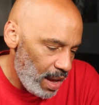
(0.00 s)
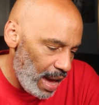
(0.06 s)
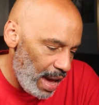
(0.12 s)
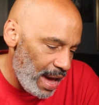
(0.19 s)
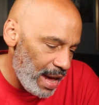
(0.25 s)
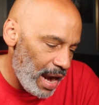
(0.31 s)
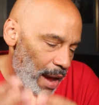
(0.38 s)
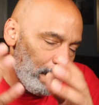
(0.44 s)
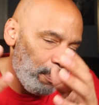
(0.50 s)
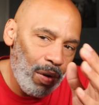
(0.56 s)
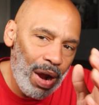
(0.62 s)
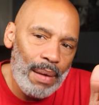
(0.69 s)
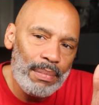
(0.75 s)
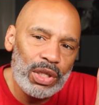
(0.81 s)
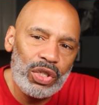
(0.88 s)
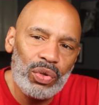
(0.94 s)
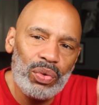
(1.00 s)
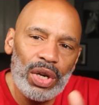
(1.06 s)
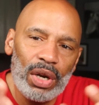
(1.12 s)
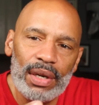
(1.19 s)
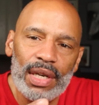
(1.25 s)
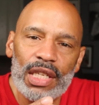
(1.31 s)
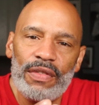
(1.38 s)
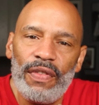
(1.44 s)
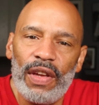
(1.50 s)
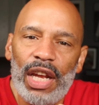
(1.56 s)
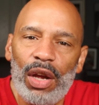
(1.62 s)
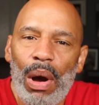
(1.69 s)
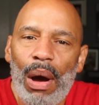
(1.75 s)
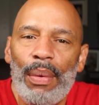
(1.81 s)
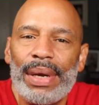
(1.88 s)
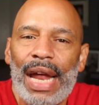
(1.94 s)
And I promise you during this
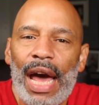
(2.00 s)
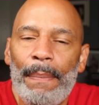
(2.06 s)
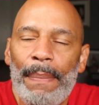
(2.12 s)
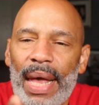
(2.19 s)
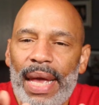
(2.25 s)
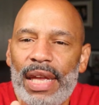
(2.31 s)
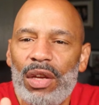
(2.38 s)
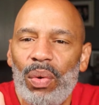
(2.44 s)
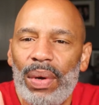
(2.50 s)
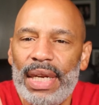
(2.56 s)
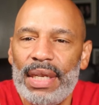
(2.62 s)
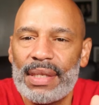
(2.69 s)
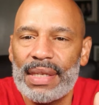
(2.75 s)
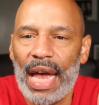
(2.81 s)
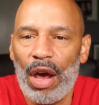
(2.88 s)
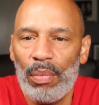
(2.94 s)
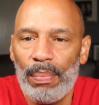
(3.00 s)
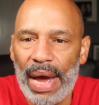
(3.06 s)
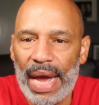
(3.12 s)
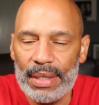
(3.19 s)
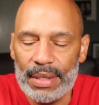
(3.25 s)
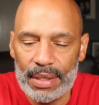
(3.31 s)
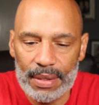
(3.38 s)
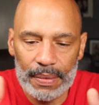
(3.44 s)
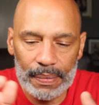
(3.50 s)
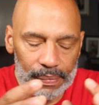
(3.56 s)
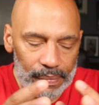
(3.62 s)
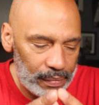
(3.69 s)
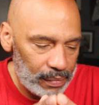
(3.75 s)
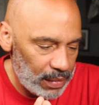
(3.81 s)
video, I will not pay you any sound bites.